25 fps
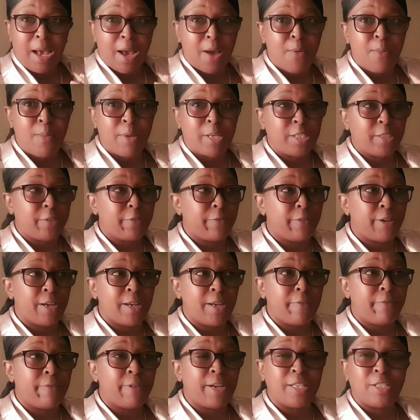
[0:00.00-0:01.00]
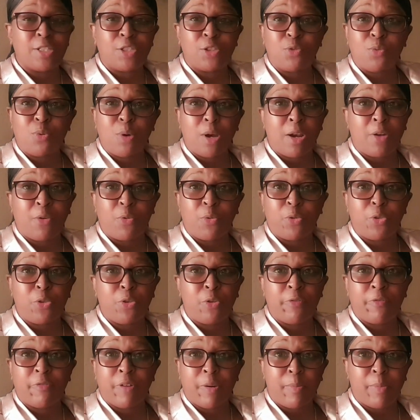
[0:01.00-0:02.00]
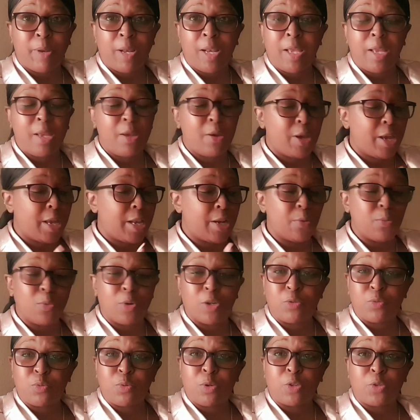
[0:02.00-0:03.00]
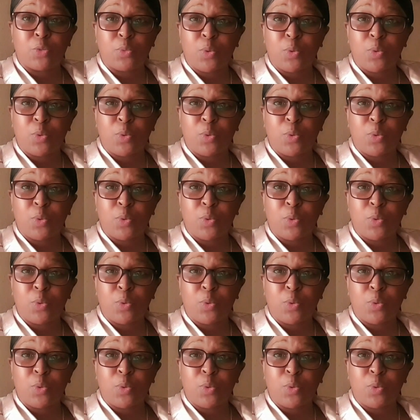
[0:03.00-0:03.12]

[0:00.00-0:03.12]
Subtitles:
How much fight you are with your family, and what.